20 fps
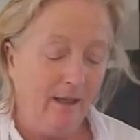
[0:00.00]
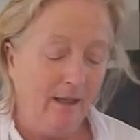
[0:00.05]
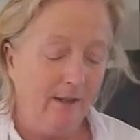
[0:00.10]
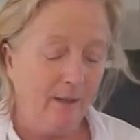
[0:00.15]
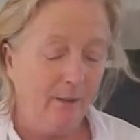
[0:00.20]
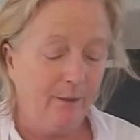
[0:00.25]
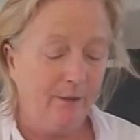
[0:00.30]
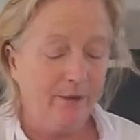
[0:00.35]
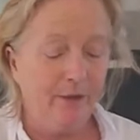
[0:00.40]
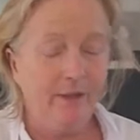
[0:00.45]

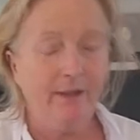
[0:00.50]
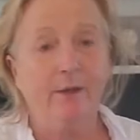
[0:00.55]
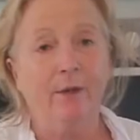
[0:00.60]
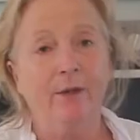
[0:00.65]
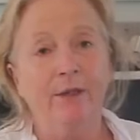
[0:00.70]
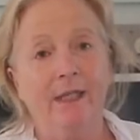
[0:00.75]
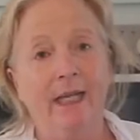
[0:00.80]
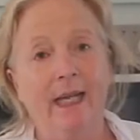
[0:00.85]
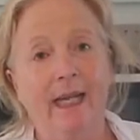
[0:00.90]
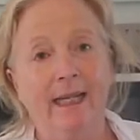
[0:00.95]
So we're just
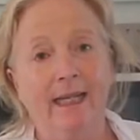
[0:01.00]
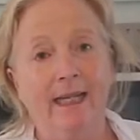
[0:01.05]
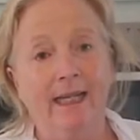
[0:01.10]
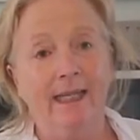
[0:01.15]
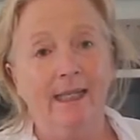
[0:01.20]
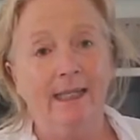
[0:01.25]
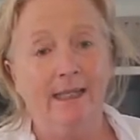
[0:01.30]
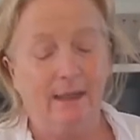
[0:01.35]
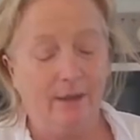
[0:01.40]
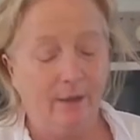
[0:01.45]
going to let
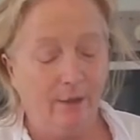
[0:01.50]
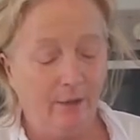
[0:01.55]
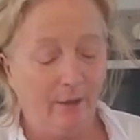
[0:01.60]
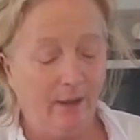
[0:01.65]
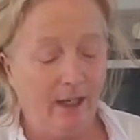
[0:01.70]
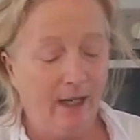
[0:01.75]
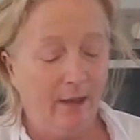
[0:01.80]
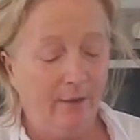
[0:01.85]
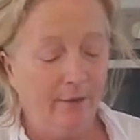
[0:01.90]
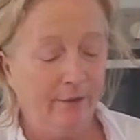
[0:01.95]
this cook
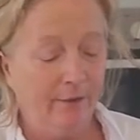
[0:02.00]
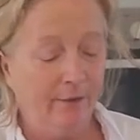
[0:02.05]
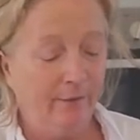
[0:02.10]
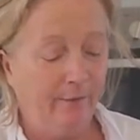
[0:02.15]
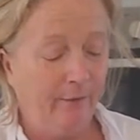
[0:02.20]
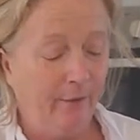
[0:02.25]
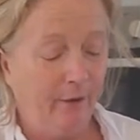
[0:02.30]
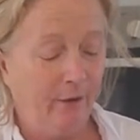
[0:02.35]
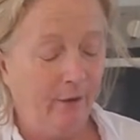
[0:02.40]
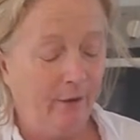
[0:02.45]
out
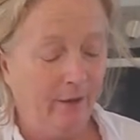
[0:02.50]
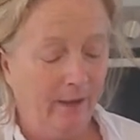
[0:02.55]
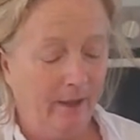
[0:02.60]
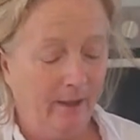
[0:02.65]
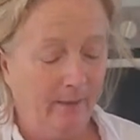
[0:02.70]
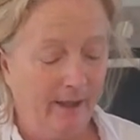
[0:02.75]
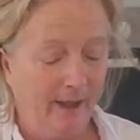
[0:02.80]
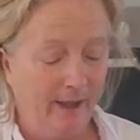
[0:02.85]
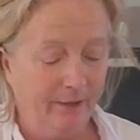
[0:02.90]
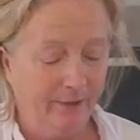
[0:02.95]
for
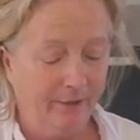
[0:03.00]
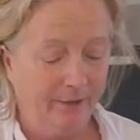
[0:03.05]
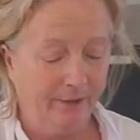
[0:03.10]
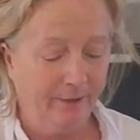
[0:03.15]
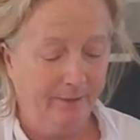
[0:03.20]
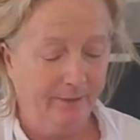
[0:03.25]
about